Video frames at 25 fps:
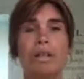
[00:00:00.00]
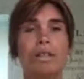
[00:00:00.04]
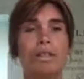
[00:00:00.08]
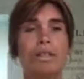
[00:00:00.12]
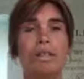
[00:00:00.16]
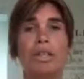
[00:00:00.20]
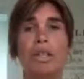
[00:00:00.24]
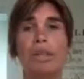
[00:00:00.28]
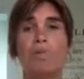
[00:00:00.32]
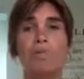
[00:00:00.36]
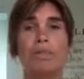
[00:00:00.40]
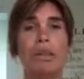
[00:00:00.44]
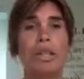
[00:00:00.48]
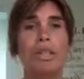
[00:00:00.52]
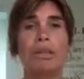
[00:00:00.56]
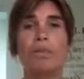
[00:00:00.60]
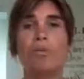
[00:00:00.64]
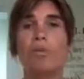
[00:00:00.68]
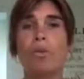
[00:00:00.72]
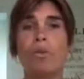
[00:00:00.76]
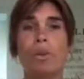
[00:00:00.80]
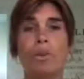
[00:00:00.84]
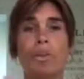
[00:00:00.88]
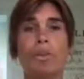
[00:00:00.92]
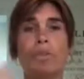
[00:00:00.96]
No matter
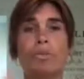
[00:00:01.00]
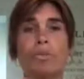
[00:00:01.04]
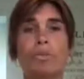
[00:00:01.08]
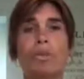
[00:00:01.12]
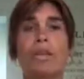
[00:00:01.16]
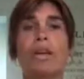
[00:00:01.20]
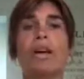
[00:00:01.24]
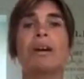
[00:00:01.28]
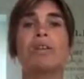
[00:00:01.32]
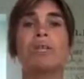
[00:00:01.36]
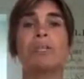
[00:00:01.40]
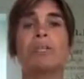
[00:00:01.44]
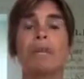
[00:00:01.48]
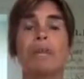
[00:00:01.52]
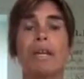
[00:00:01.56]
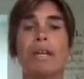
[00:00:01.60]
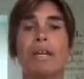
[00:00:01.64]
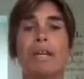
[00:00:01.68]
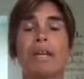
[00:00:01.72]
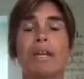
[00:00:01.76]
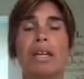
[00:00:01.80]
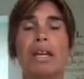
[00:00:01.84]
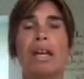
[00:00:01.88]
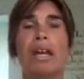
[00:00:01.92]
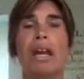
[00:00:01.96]
what you tell
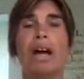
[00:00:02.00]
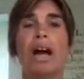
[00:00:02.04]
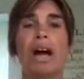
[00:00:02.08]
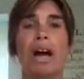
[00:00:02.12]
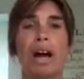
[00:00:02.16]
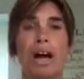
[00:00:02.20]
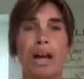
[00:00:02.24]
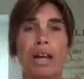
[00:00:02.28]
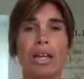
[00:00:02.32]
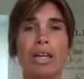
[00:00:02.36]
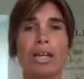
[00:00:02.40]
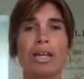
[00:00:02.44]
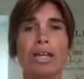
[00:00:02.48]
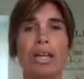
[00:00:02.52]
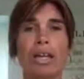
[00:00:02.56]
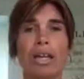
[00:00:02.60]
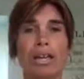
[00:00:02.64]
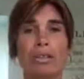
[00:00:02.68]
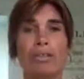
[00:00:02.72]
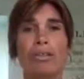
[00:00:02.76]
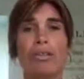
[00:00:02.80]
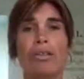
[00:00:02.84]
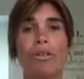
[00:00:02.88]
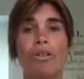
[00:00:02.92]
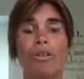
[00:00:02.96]
me, I
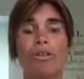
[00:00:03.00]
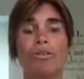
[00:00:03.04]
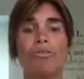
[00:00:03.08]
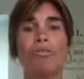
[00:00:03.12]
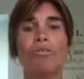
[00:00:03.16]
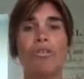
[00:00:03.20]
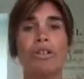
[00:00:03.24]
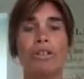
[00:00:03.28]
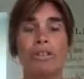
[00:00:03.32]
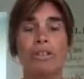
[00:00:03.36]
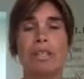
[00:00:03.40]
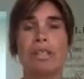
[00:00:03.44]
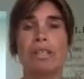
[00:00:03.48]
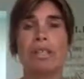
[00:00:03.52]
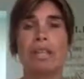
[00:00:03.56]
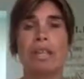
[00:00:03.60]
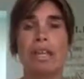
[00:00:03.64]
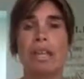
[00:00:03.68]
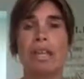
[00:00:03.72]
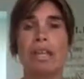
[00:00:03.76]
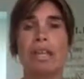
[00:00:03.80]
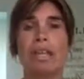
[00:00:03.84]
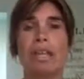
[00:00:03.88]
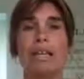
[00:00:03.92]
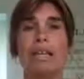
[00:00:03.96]
cannot
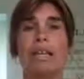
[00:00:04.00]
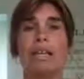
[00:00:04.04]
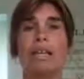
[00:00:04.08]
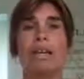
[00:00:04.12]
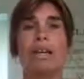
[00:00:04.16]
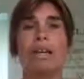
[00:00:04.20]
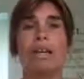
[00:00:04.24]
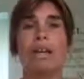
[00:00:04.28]
physically